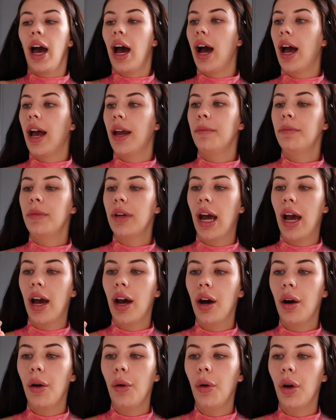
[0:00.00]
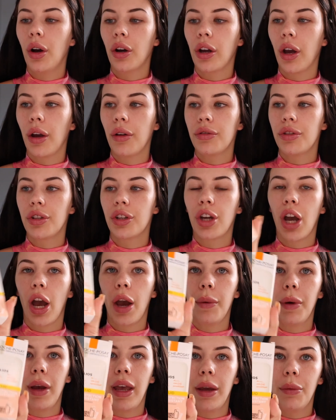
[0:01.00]
I'm now going to
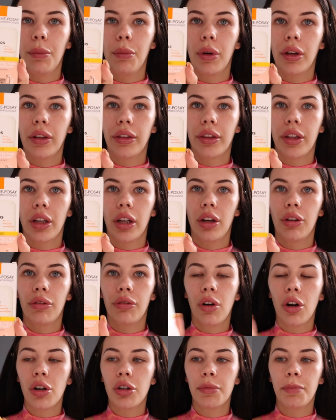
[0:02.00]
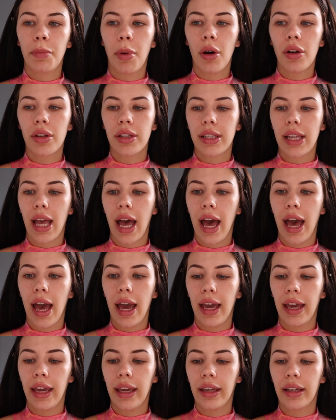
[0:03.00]
go in with the La
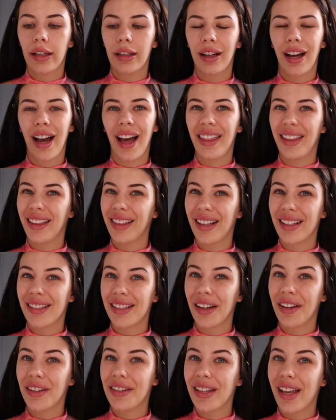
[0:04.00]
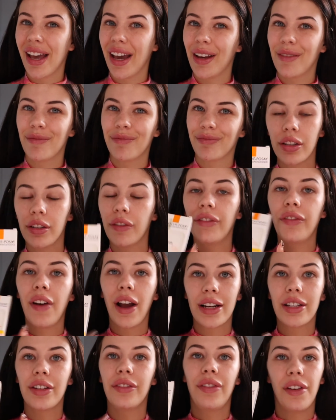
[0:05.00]
Roche-Posay, I think that's how you say it,
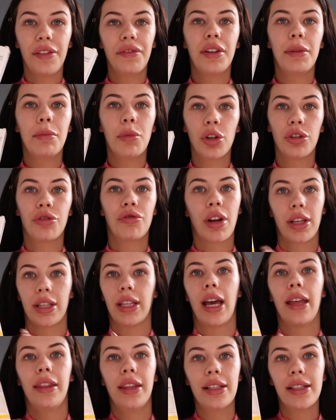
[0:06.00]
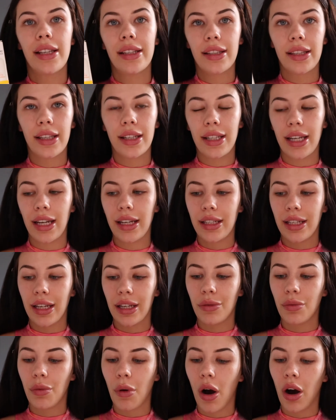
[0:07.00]
Factor 50 moisturiser, and this is the
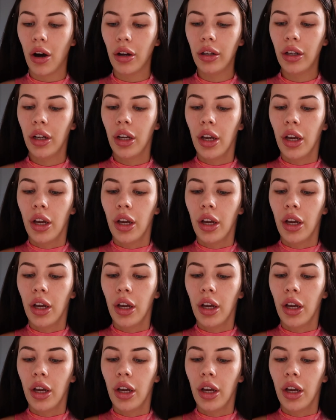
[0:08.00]
tinted one.